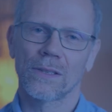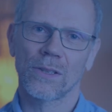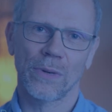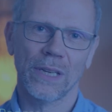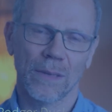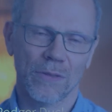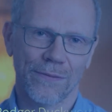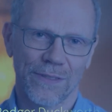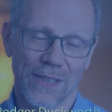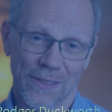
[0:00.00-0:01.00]
So when it comes to
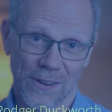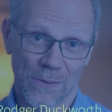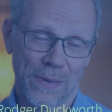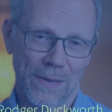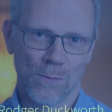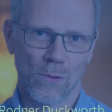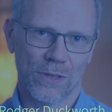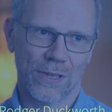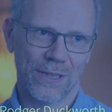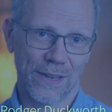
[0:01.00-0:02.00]
physiotherapy,
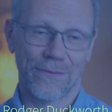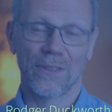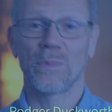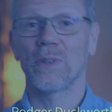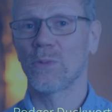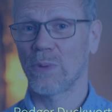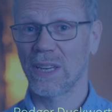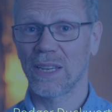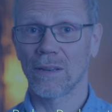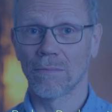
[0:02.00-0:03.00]
what's the difference
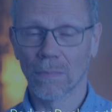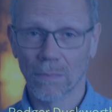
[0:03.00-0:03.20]
between